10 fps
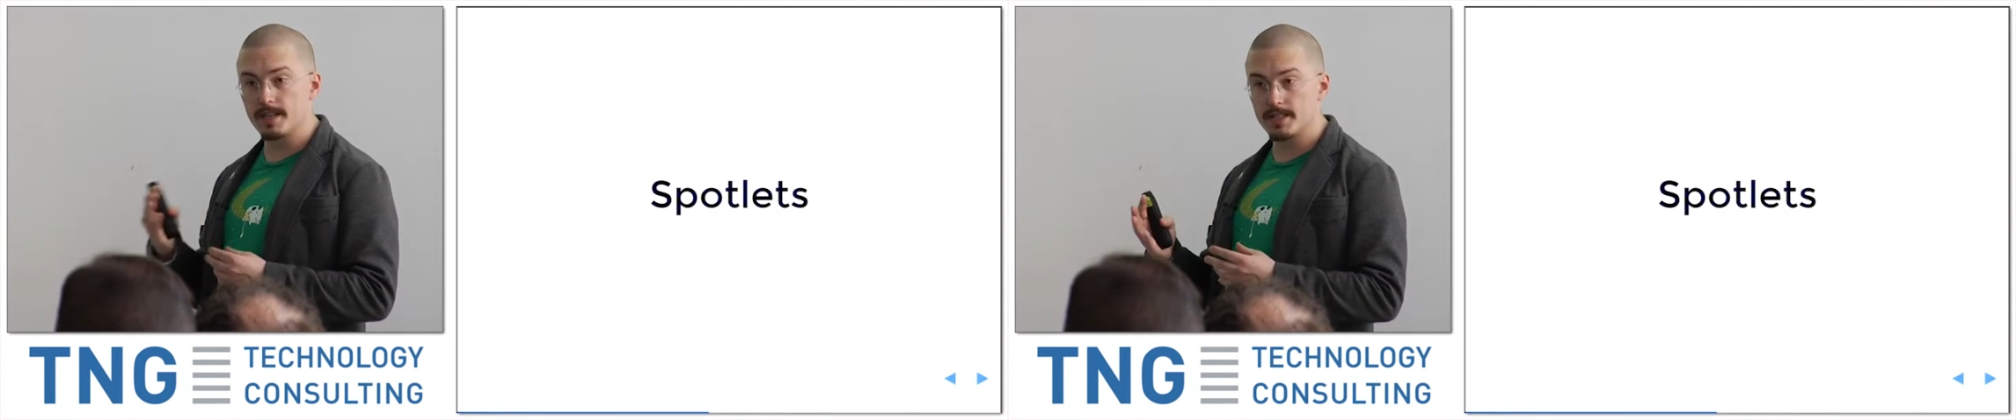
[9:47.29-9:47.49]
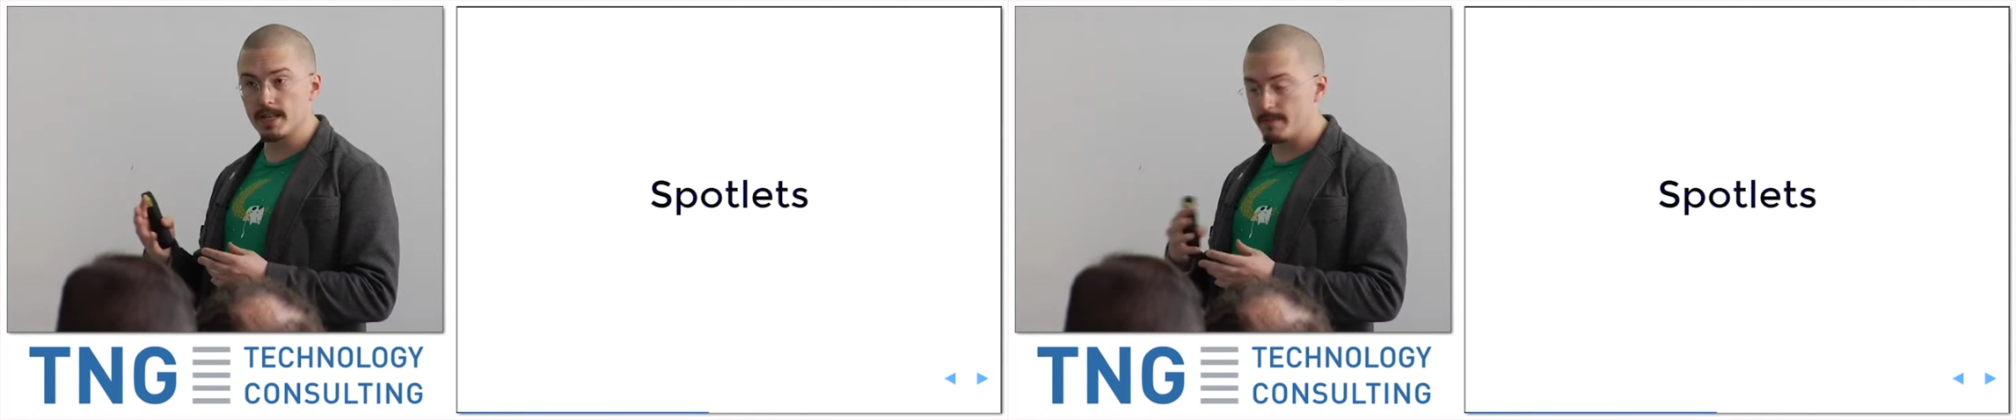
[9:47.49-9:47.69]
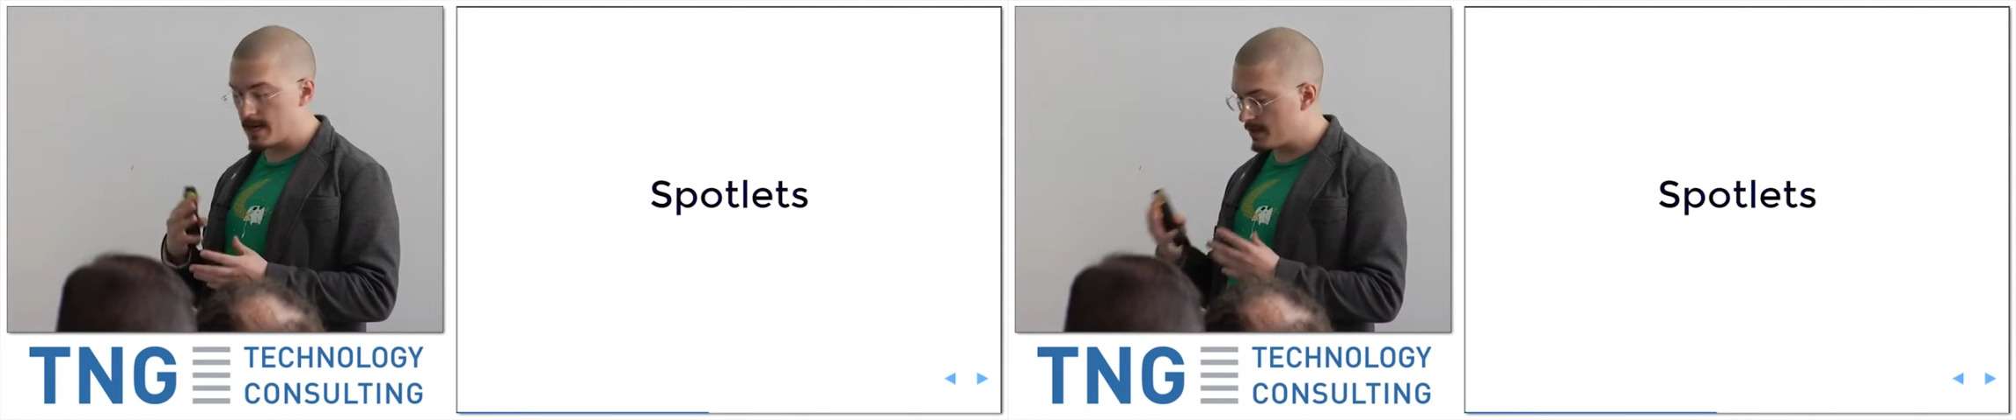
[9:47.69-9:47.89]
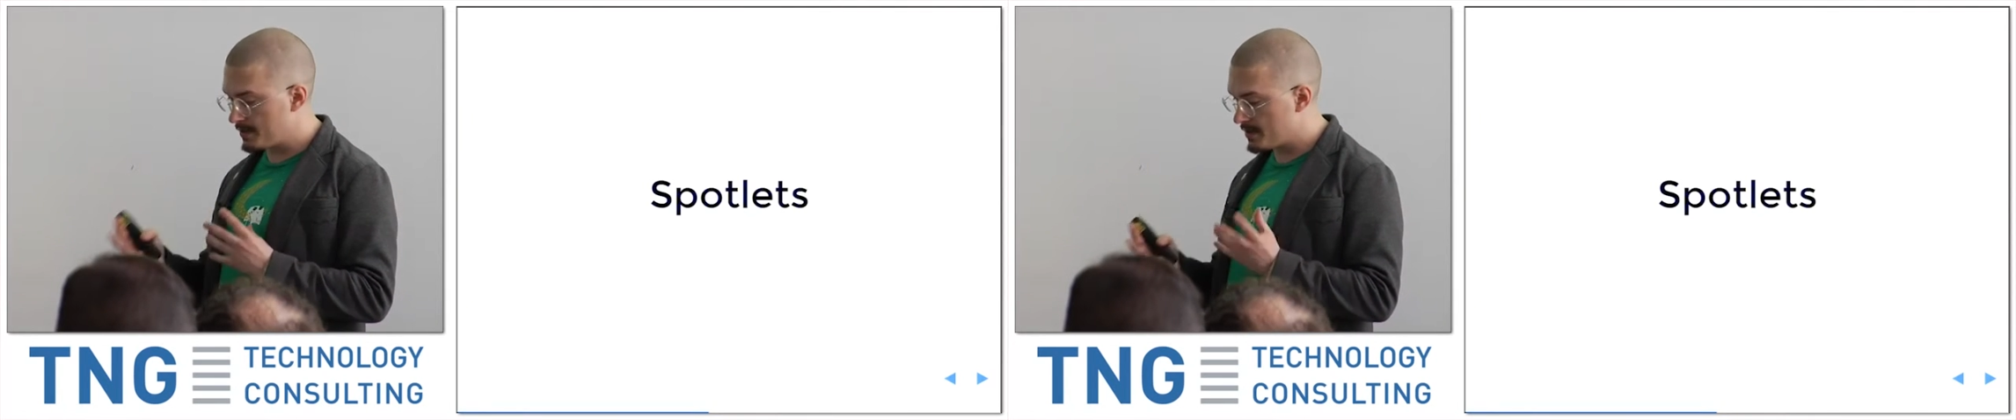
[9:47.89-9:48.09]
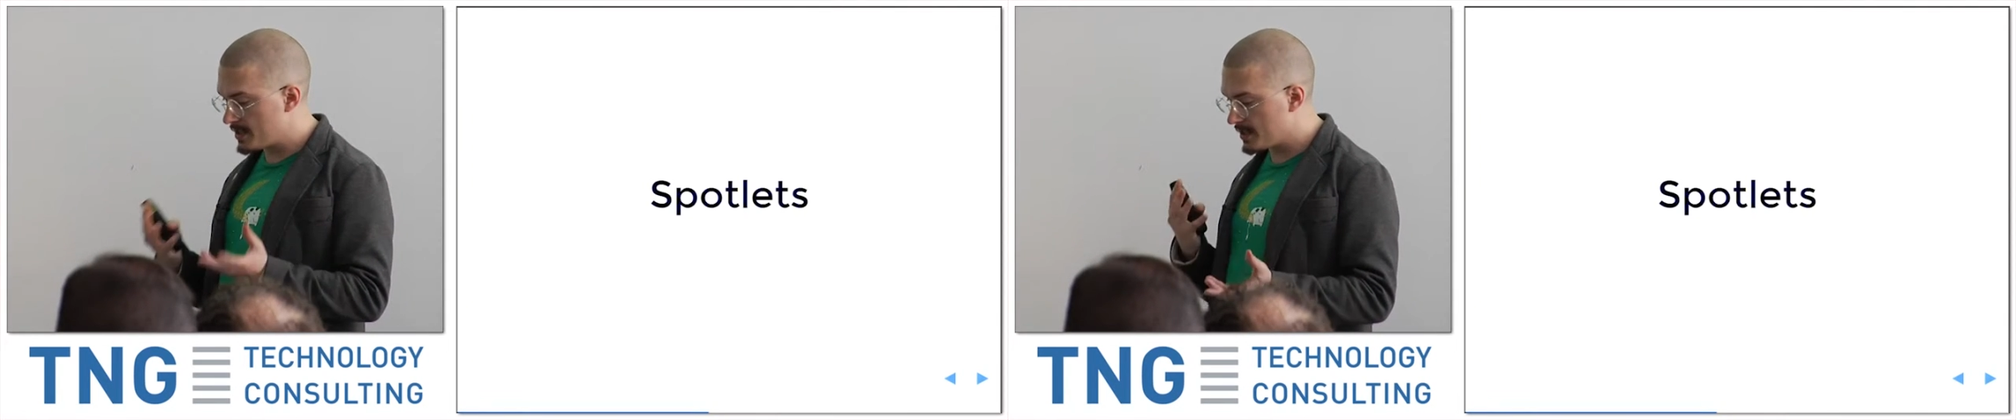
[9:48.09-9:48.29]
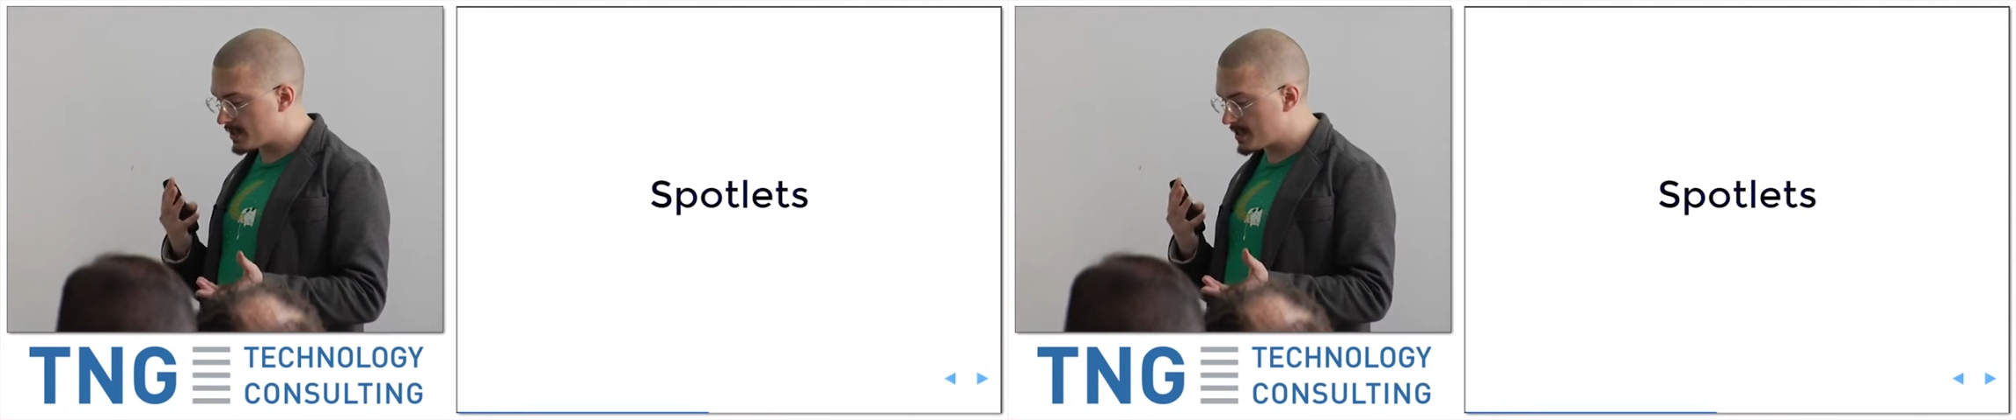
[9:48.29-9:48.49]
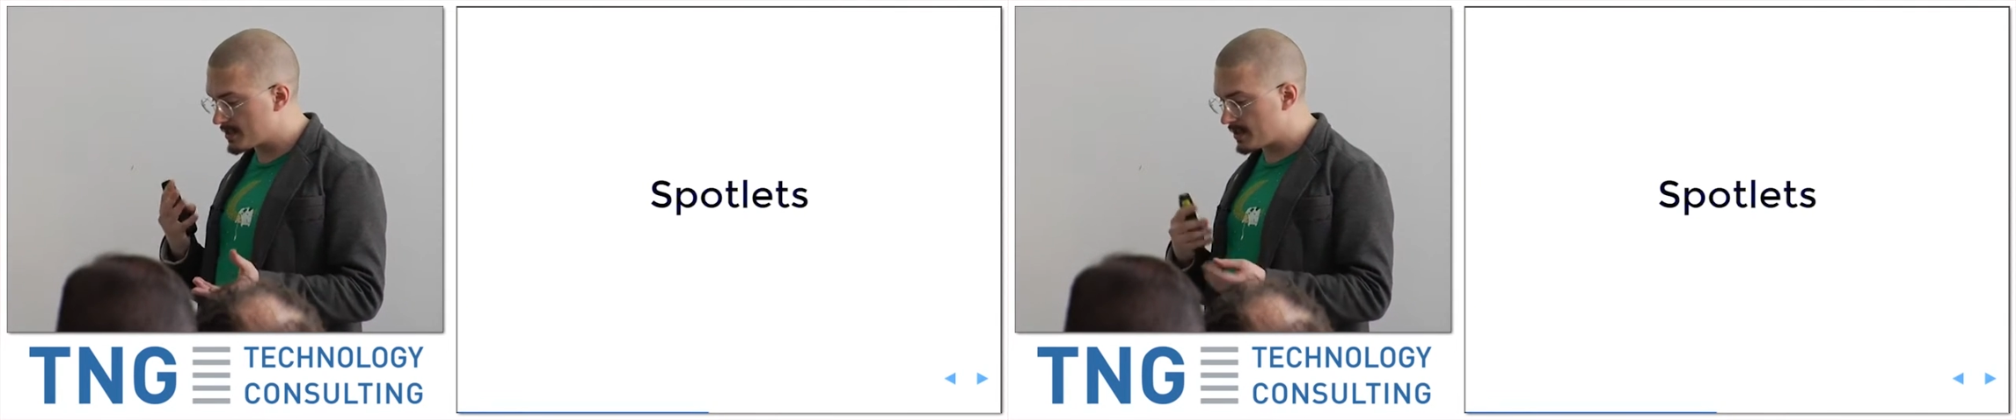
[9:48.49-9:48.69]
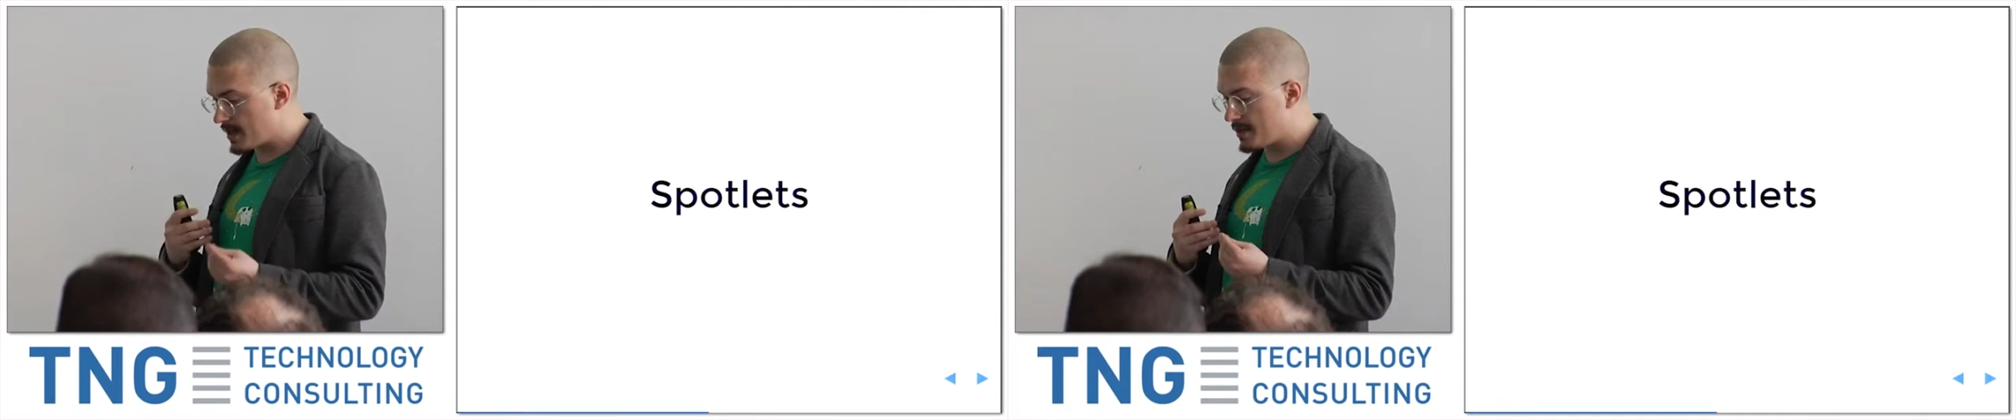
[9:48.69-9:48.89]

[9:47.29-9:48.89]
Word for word: HTML and CSS,